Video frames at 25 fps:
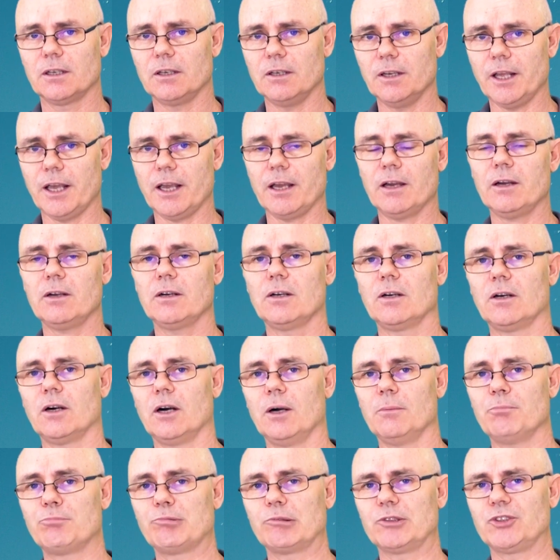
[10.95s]
Now
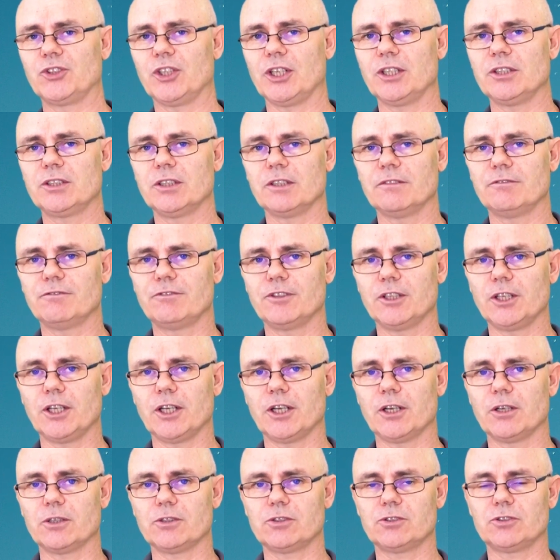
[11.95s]
I'm presenting
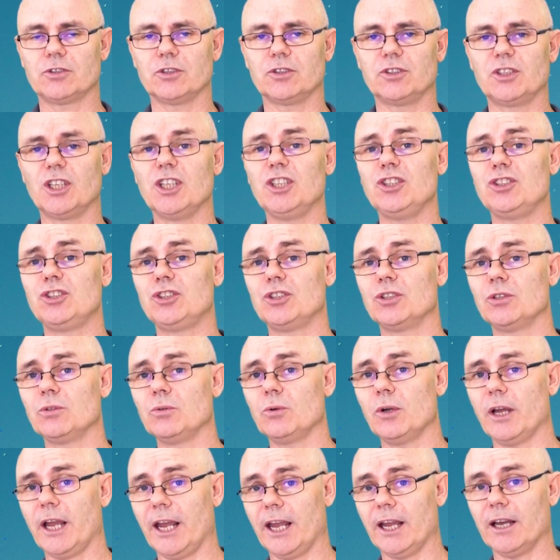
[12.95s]
videos to teach
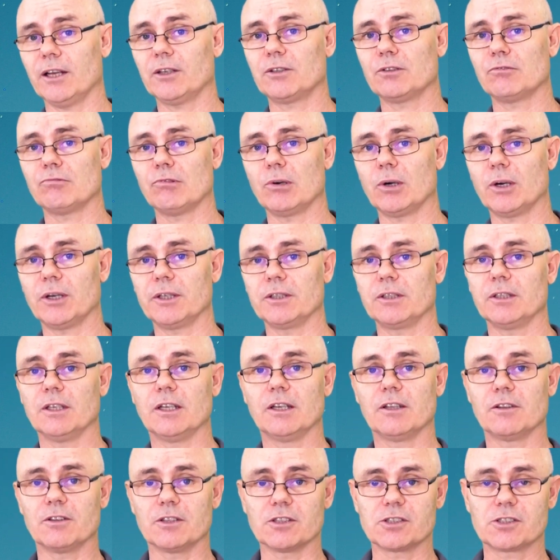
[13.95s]
you how to write
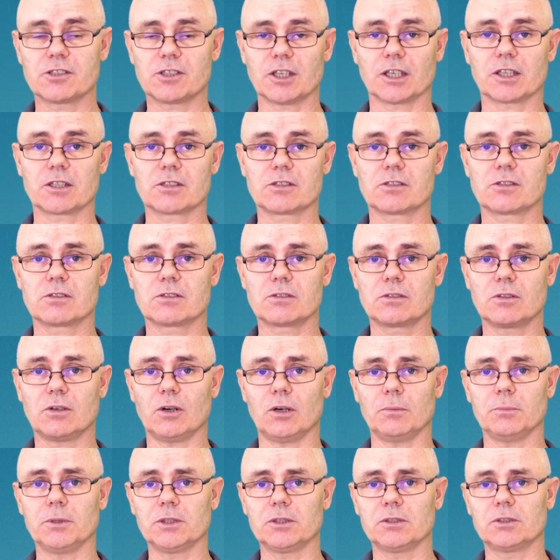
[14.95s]
the 6
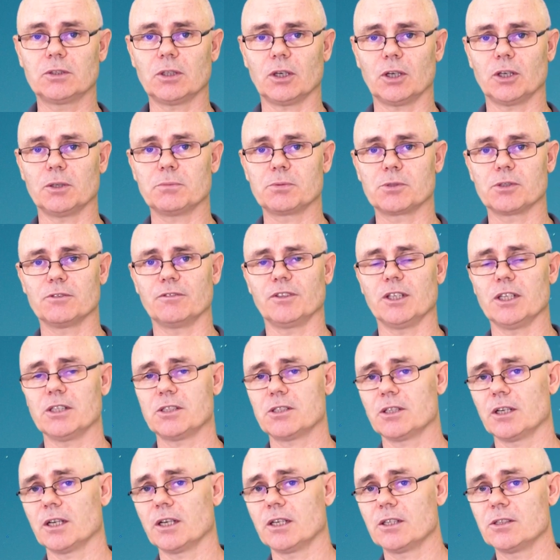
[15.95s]
common types of
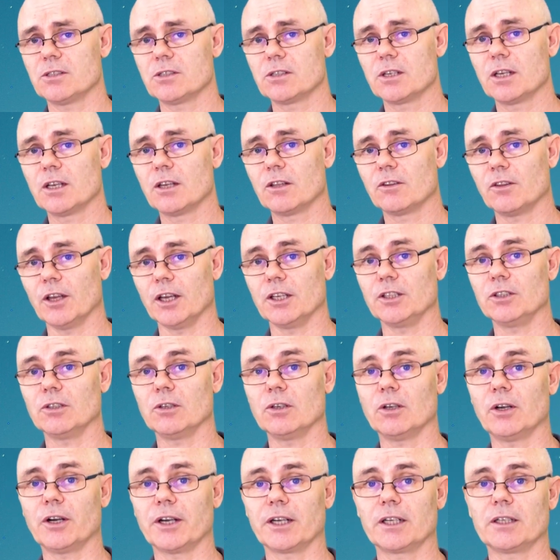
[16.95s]
essays that you're
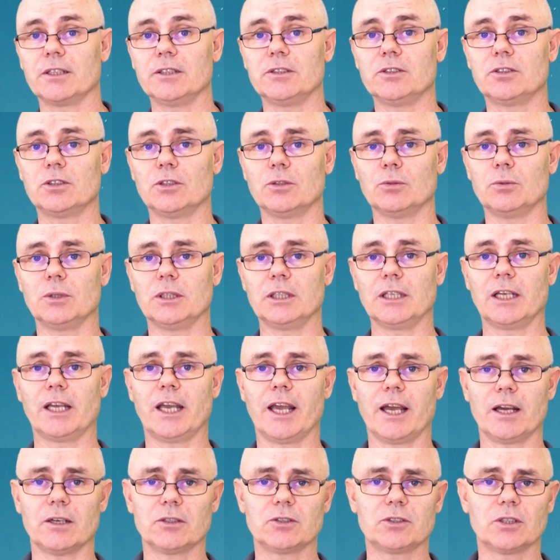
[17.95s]
likely to
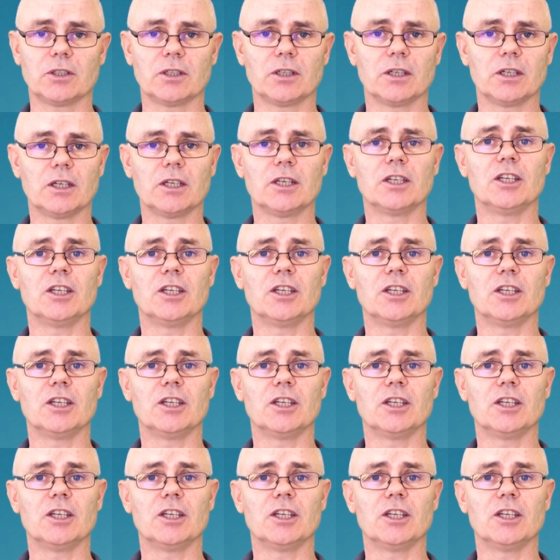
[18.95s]
encounter